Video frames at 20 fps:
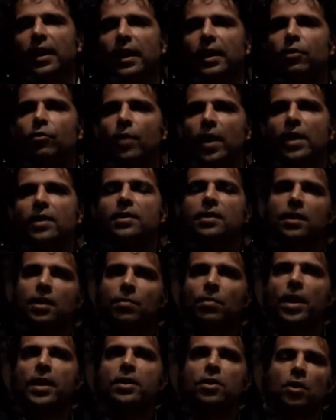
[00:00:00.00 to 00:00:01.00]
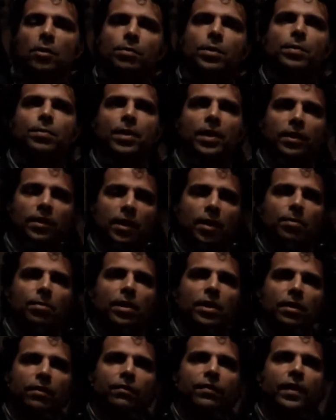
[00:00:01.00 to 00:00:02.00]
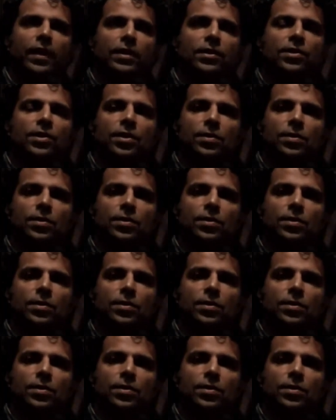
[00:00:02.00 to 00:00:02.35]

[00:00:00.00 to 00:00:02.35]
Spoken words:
And granted, it might not be picked up by the feds,